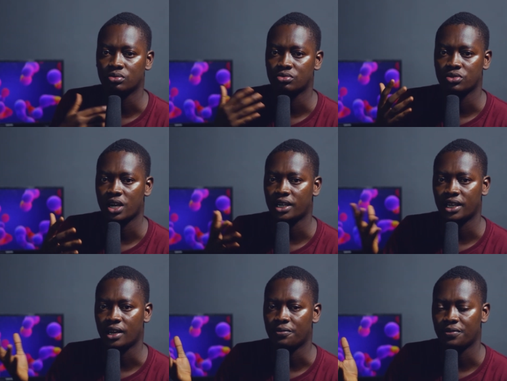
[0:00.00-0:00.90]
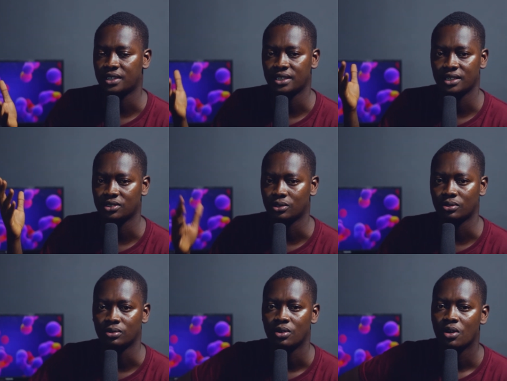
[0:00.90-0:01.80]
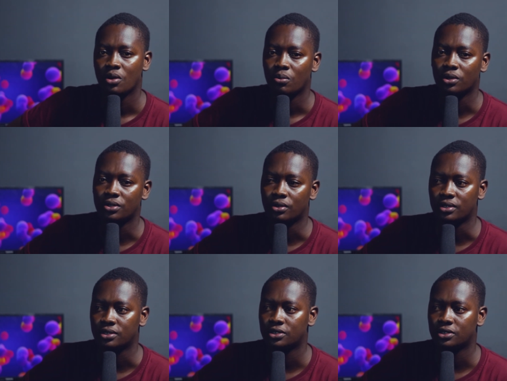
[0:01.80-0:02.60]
track their fitness or whatnot.